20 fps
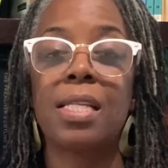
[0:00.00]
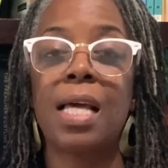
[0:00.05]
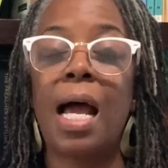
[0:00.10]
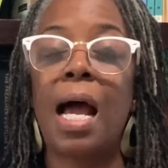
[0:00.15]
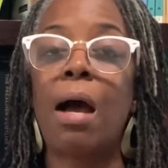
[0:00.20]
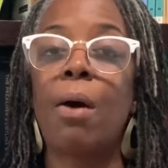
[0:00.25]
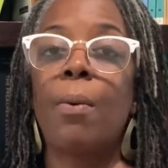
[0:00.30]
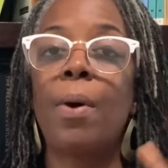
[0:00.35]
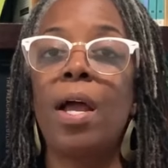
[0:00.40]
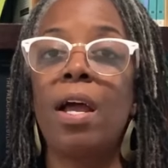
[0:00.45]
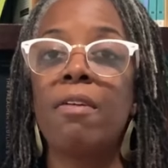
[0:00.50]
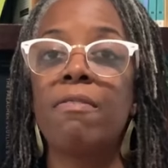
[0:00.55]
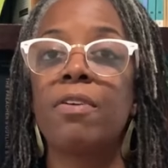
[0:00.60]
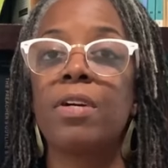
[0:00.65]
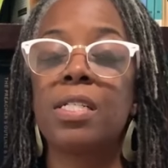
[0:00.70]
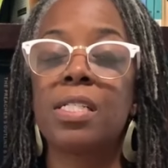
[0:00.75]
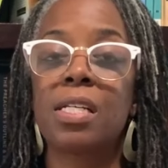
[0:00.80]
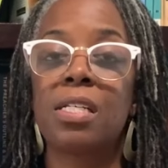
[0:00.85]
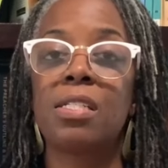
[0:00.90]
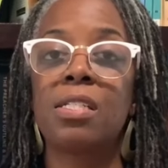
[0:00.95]

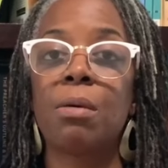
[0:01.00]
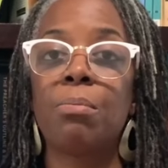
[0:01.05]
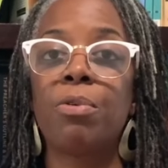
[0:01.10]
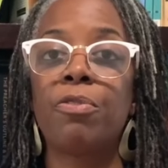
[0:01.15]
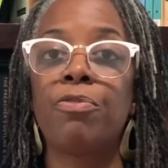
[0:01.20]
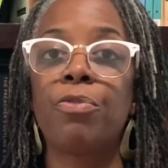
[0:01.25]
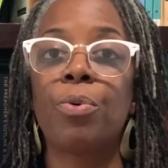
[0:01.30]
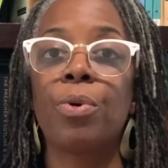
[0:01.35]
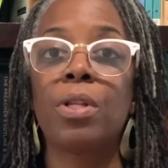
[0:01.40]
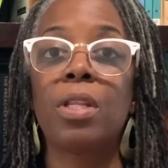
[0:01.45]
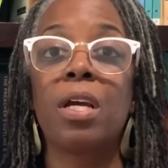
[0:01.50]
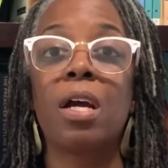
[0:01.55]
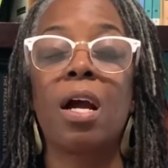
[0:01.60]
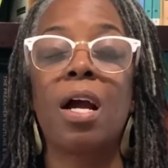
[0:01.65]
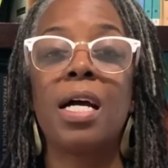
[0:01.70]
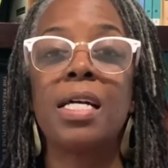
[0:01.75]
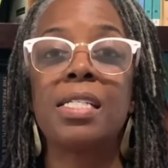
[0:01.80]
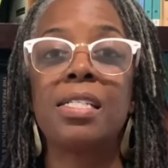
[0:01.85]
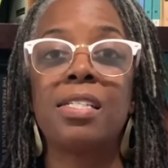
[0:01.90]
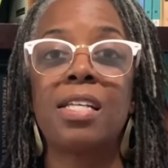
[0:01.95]
However, as I said before, there
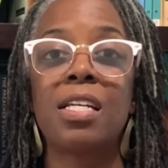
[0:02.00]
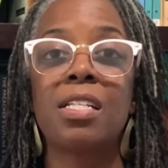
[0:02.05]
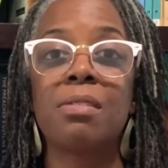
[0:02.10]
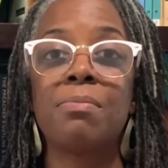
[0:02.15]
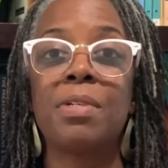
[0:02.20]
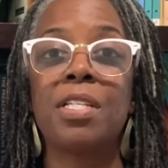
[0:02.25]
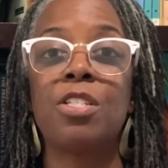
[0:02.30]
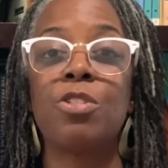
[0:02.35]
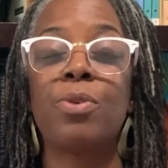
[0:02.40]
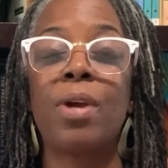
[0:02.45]
are assessments.